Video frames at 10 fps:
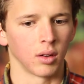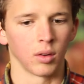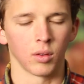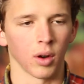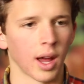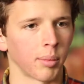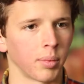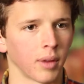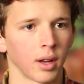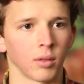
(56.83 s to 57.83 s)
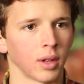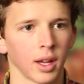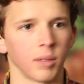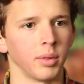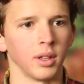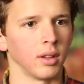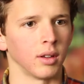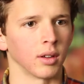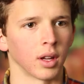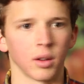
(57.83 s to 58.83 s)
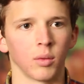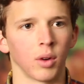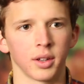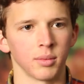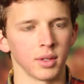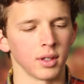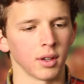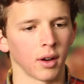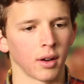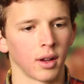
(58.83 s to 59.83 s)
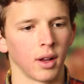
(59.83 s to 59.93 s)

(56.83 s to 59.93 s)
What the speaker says: oh crap, I don't like being here. I don't want to be here.